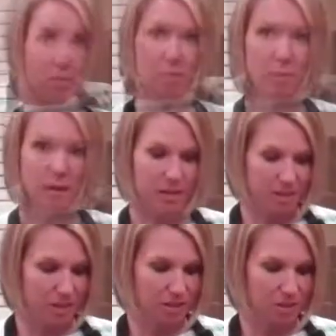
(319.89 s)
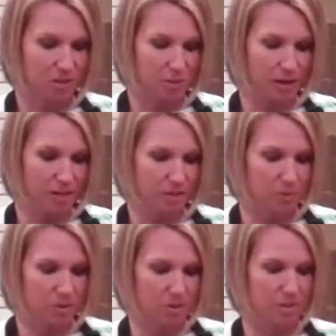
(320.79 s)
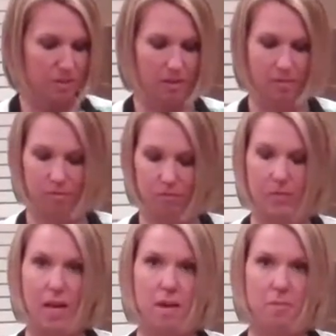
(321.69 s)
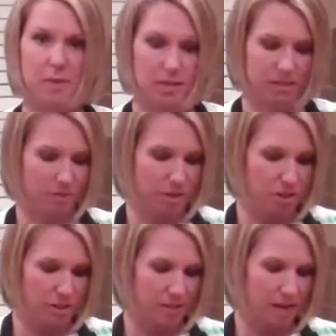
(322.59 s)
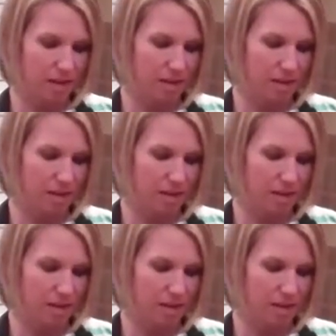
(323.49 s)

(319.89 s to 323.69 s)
Our double berry sauce is ready, so we're just going to cut a piece of our cheesecake,